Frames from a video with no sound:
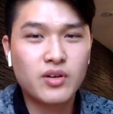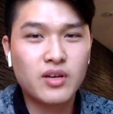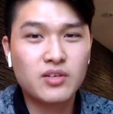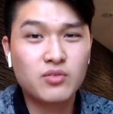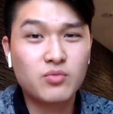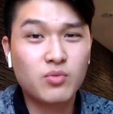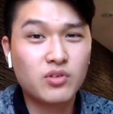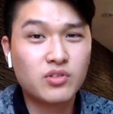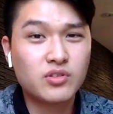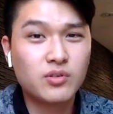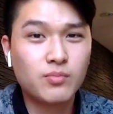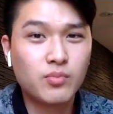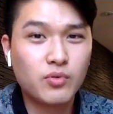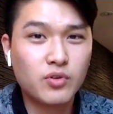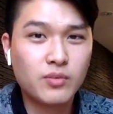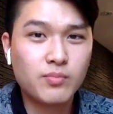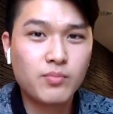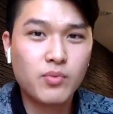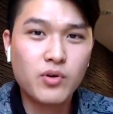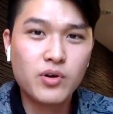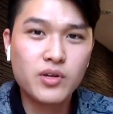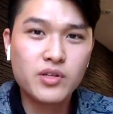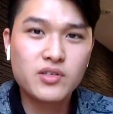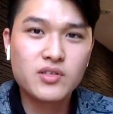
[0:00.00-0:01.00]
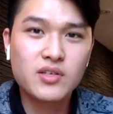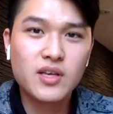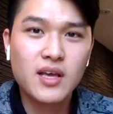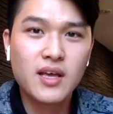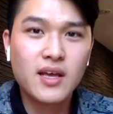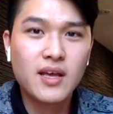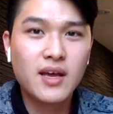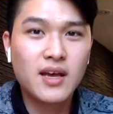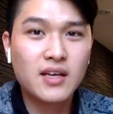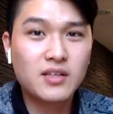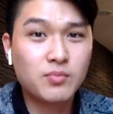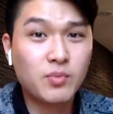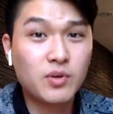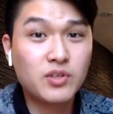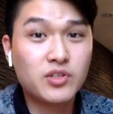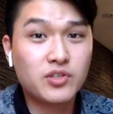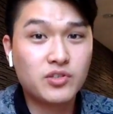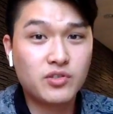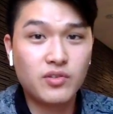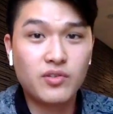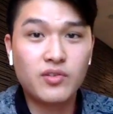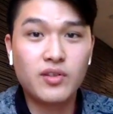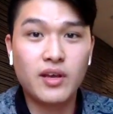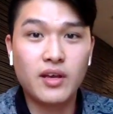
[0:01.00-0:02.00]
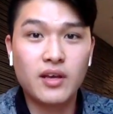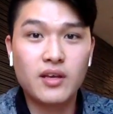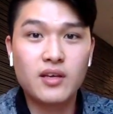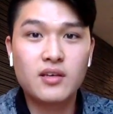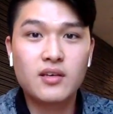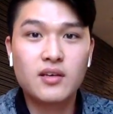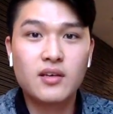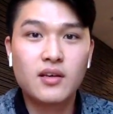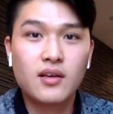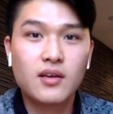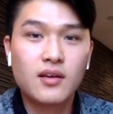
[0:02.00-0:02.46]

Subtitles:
as well as the bullet points as much as you think.